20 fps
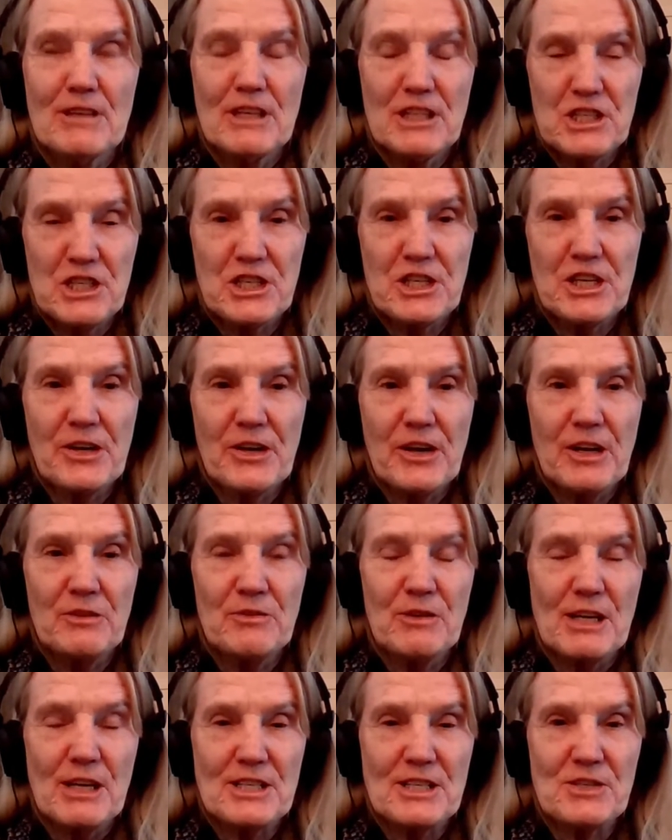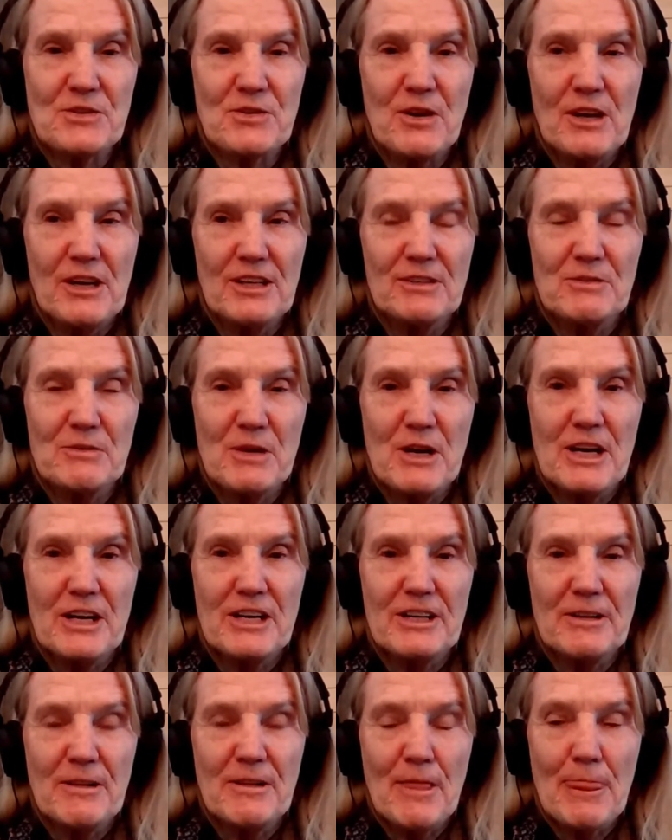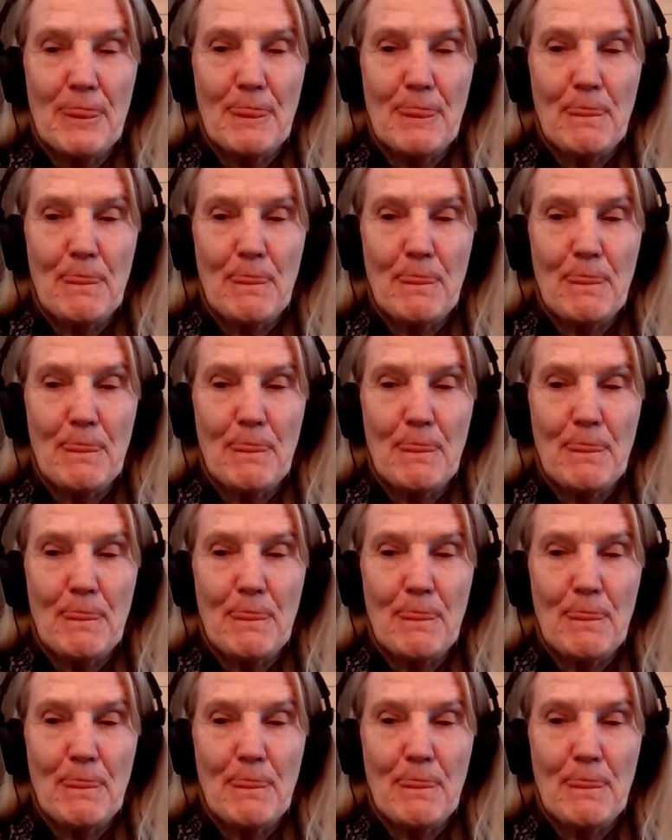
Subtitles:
Vegetarian Restaurant, where